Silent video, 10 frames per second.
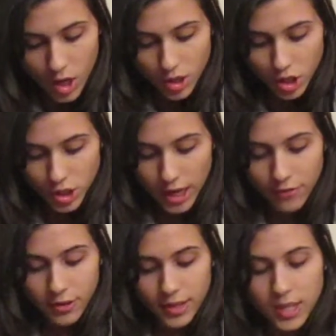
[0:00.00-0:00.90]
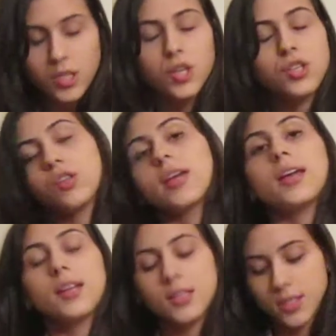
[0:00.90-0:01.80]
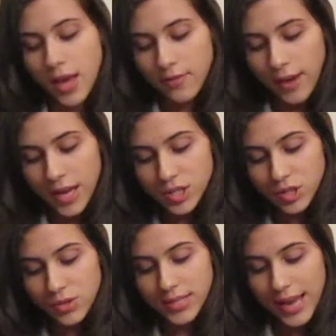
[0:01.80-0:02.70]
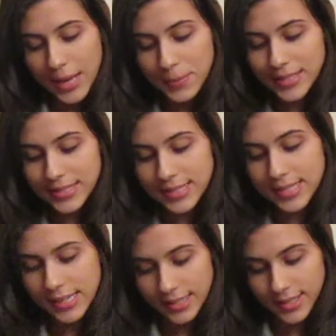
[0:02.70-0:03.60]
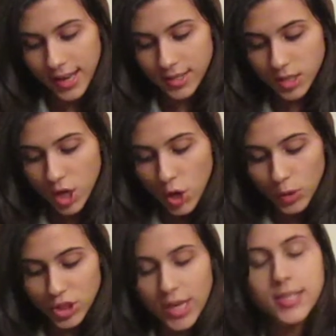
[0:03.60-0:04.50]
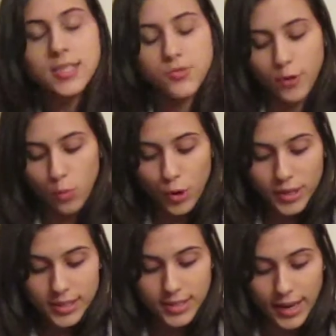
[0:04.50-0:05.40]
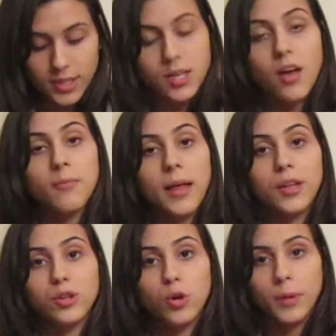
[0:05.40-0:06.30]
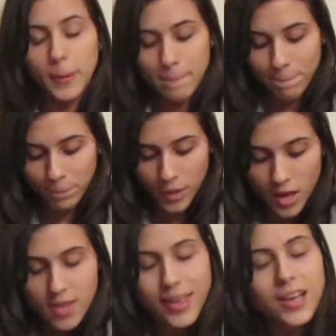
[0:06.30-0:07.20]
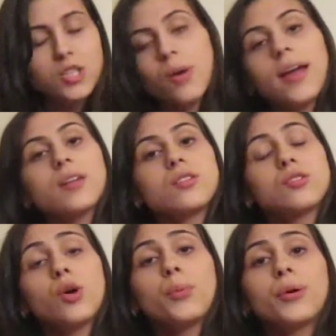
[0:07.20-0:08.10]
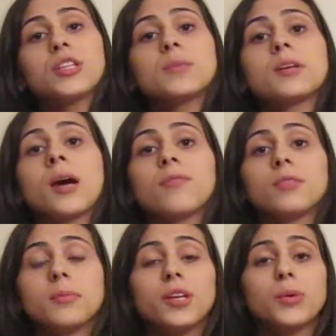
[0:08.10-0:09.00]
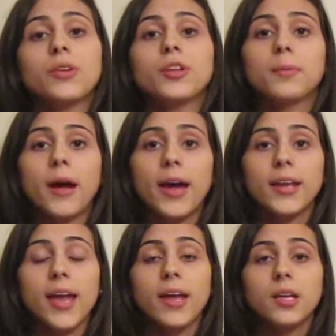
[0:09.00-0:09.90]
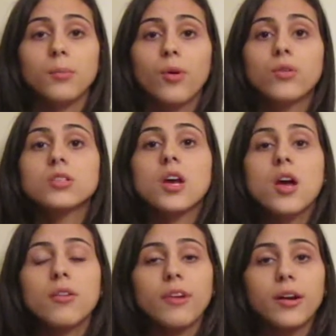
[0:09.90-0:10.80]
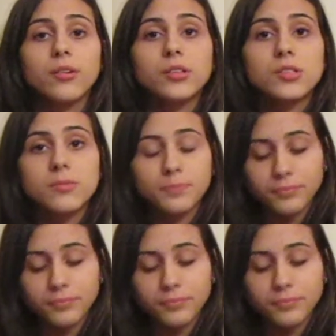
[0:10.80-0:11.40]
To check for this, it is advised to use the ABCDE test, which tests for warning signs of melanoma. That is why it is so important to become familiar with your body, any moles, freckles,